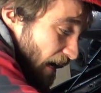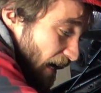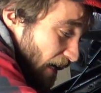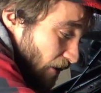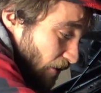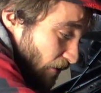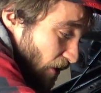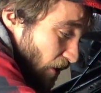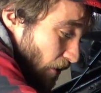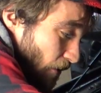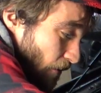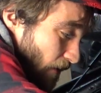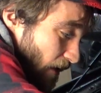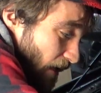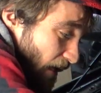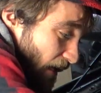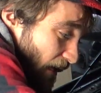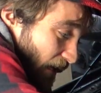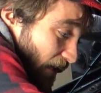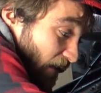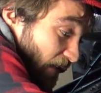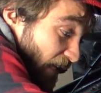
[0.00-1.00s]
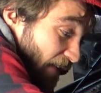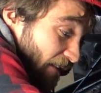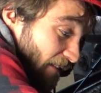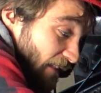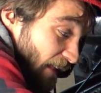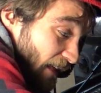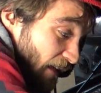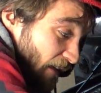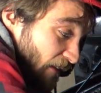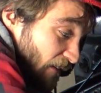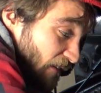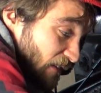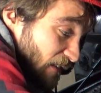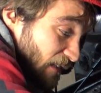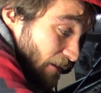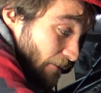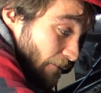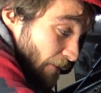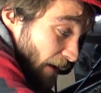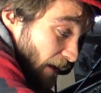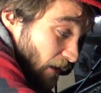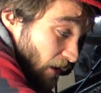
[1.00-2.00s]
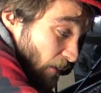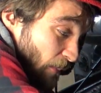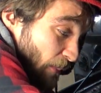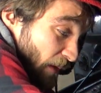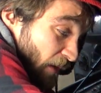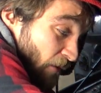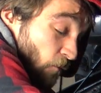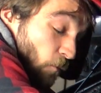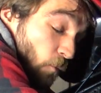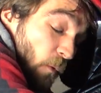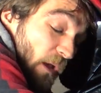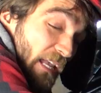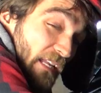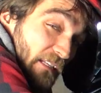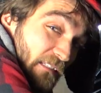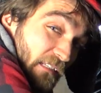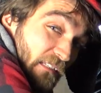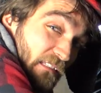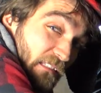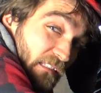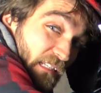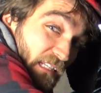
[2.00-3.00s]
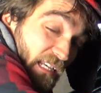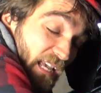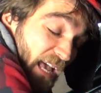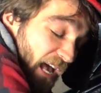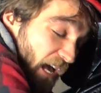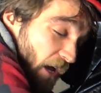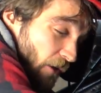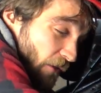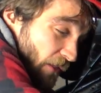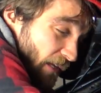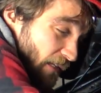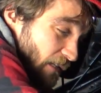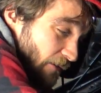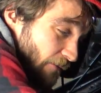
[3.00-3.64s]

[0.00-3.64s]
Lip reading: I don't know, let things develop and wait to see how they